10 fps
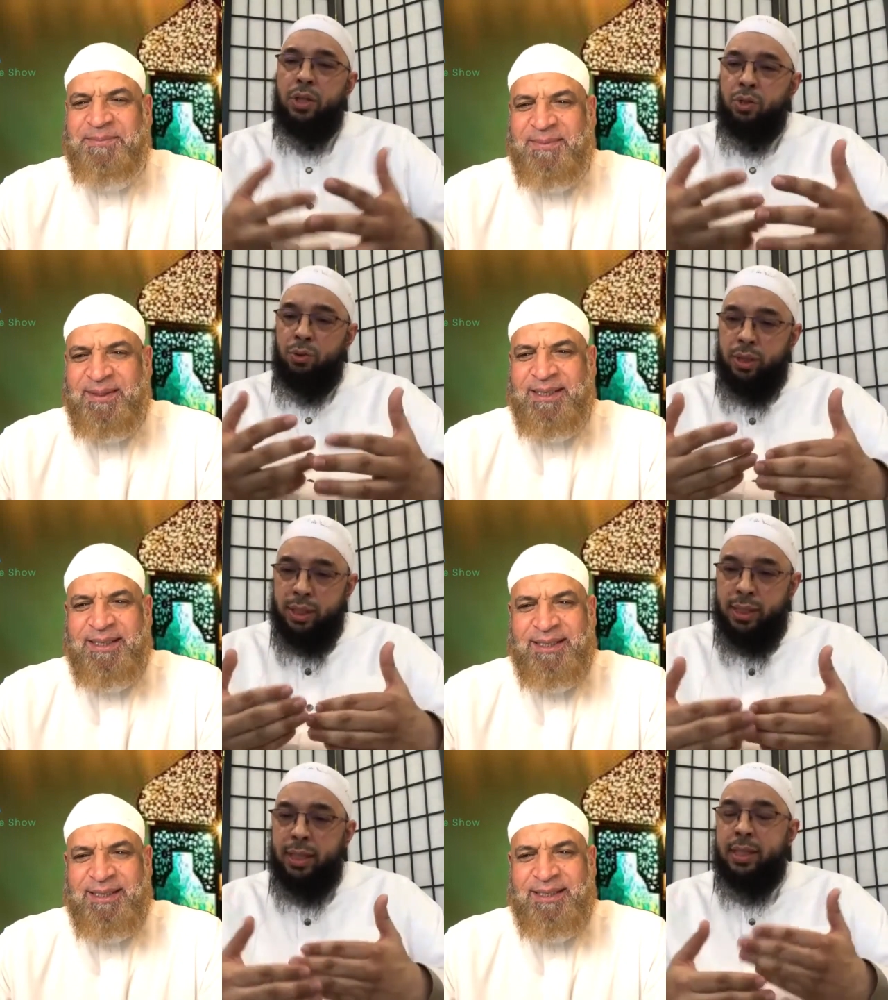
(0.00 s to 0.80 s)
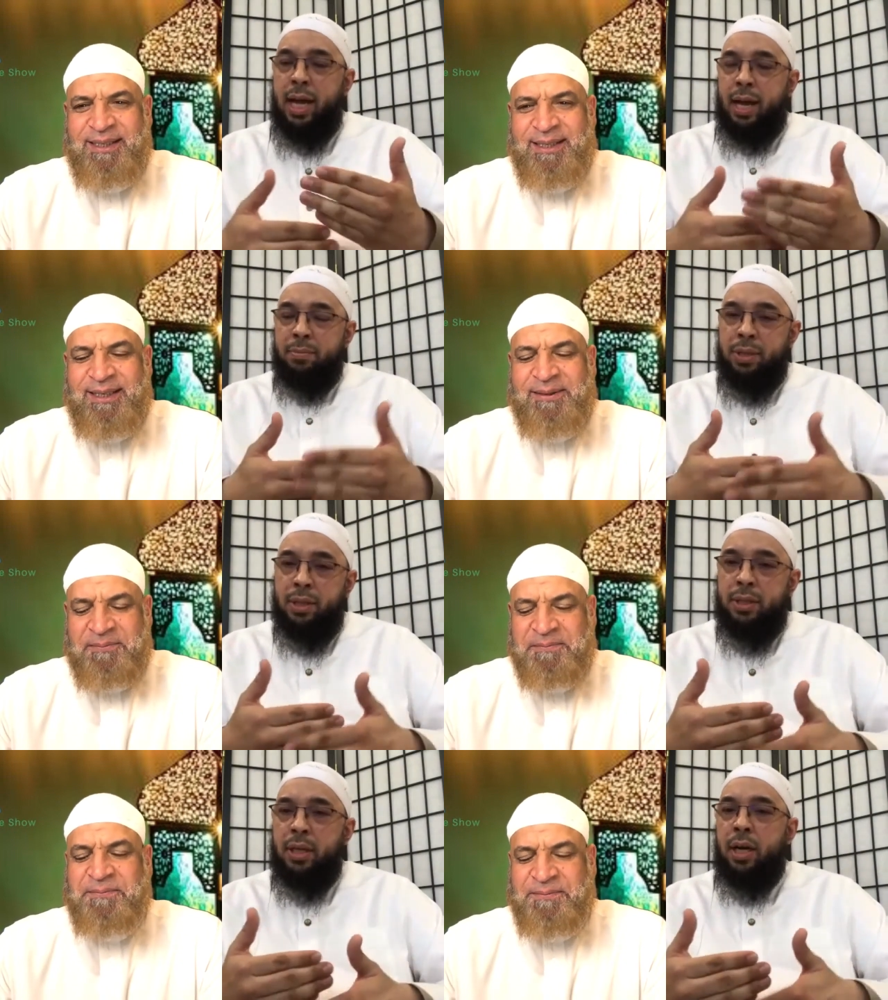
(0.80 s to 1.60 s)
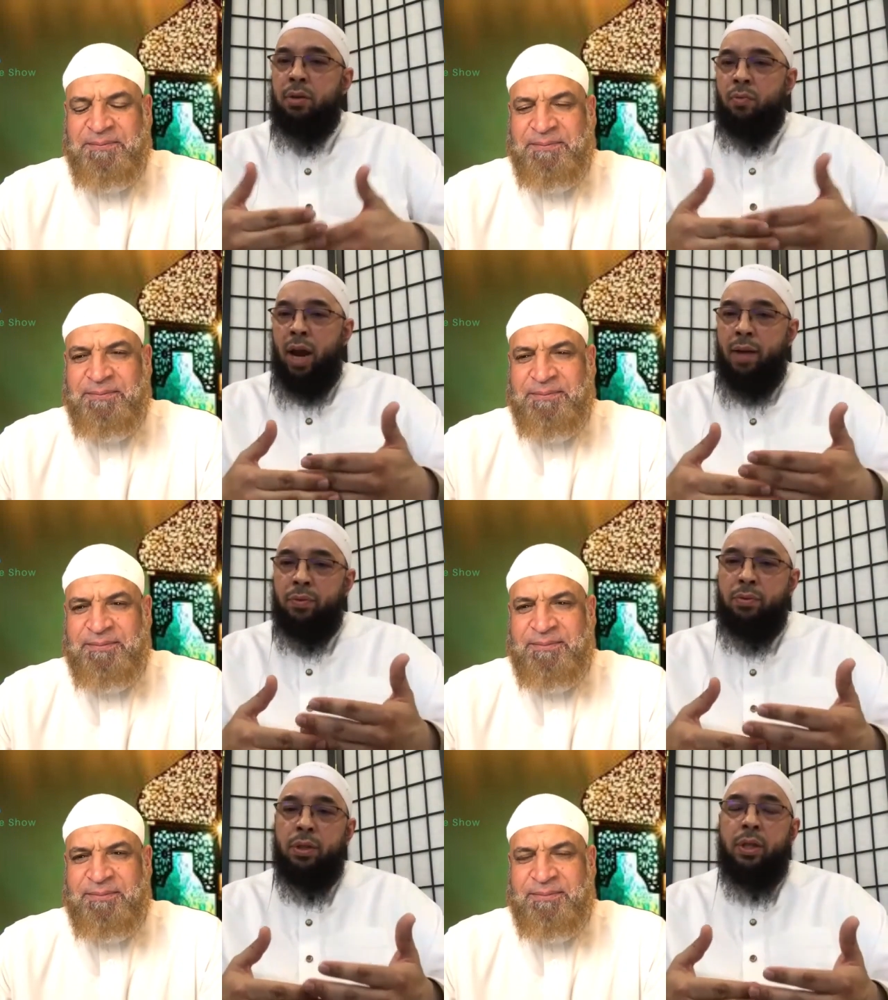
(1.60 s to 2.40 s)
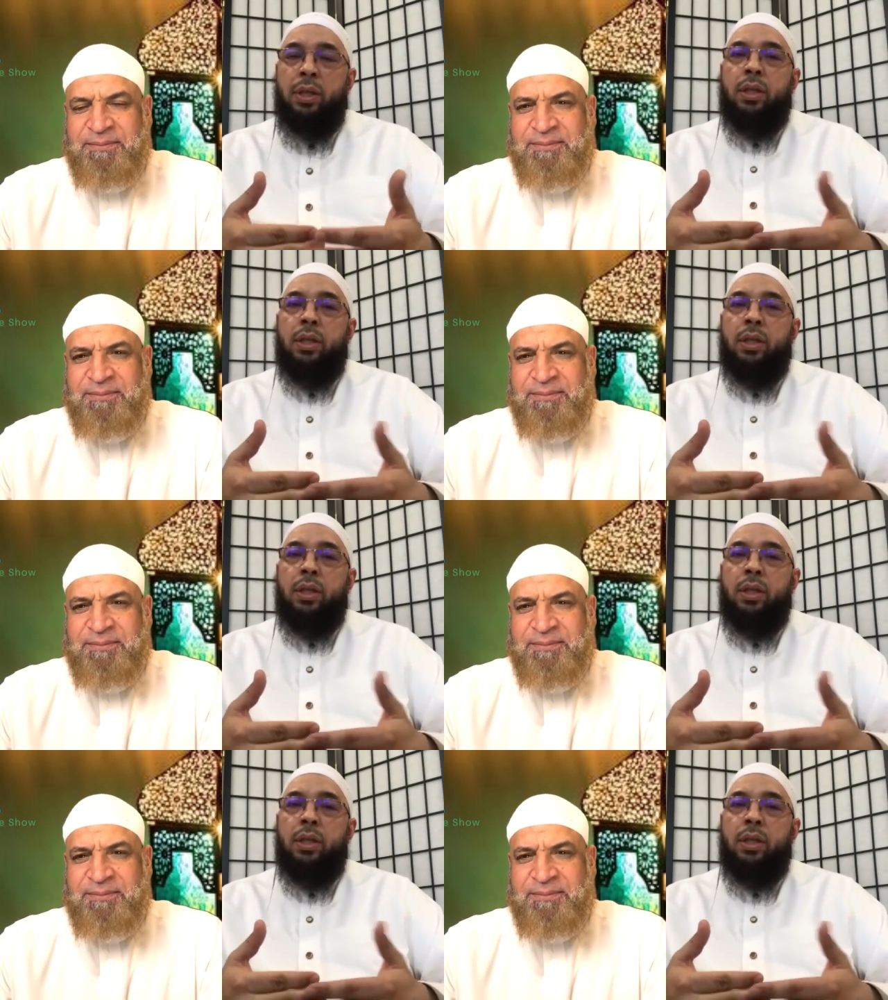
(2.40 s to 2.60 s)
Speaker 1: And it's going to take time to, to unravel.